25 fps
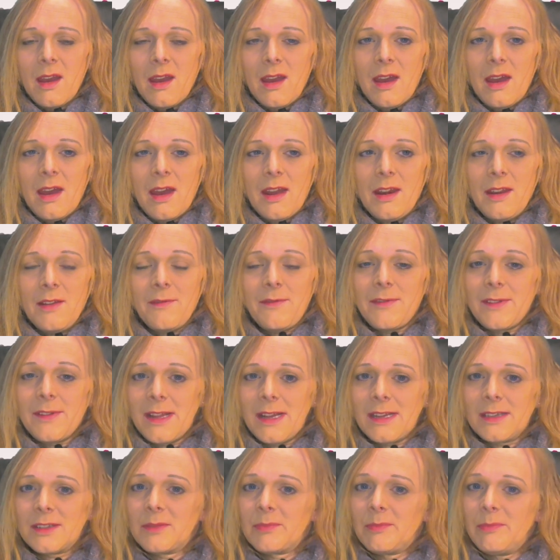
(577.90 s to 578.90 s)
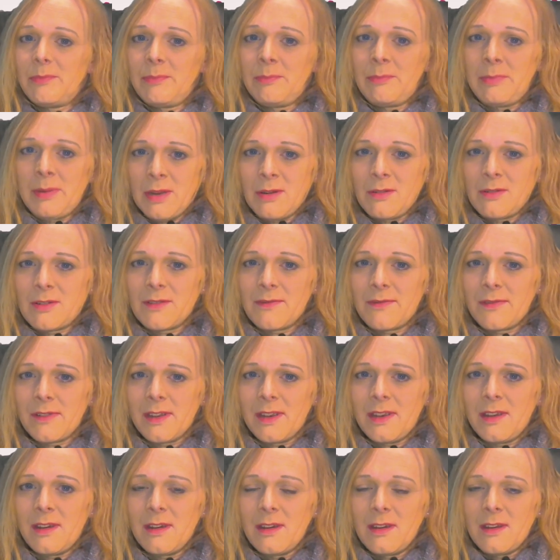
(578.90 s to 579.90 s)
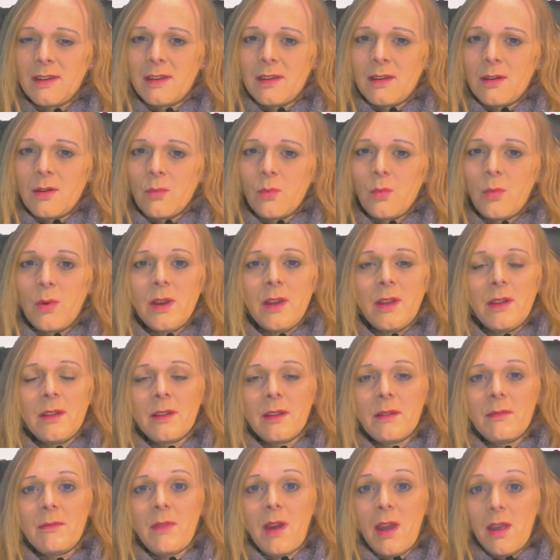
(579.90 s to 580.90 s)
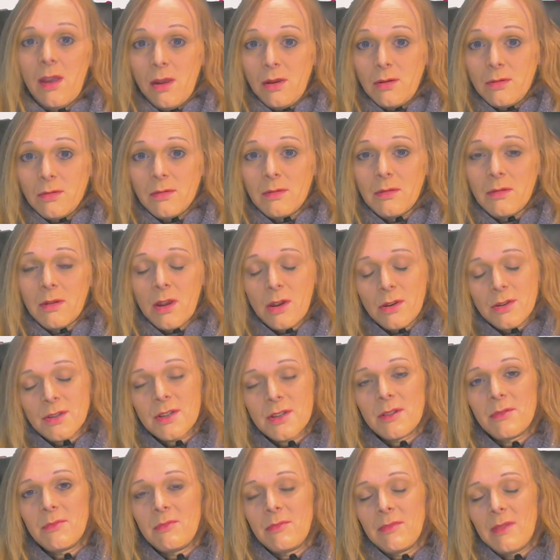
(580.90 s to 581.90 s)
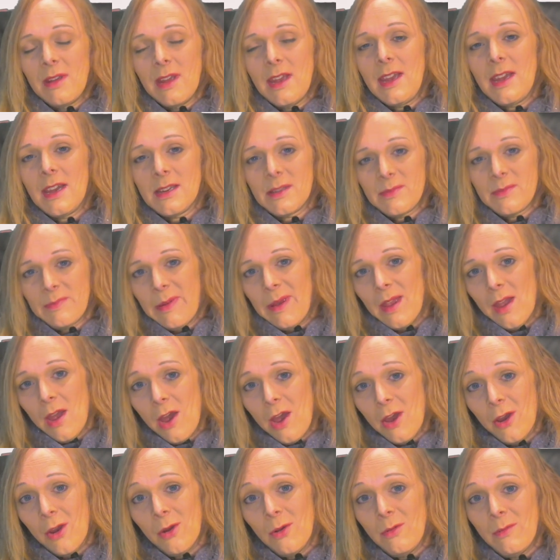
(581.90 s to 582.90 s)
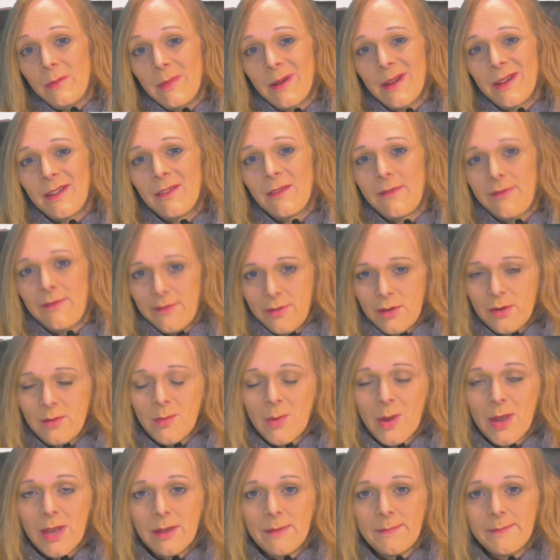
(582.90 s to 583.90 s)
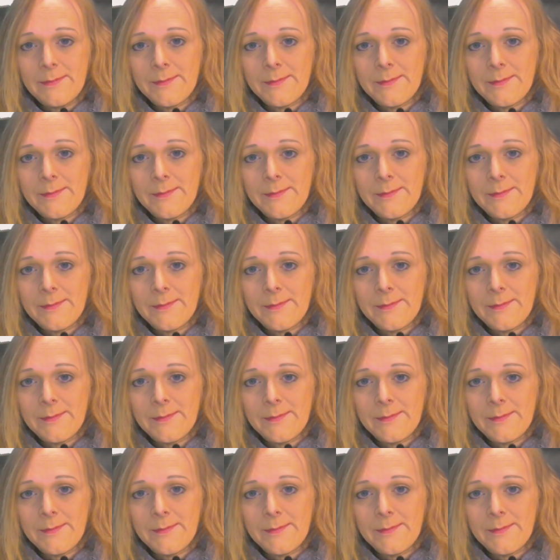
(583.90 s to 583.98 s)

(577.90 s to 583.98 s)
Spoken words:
and it flashed beautifully with my own custom ESPHome firmware.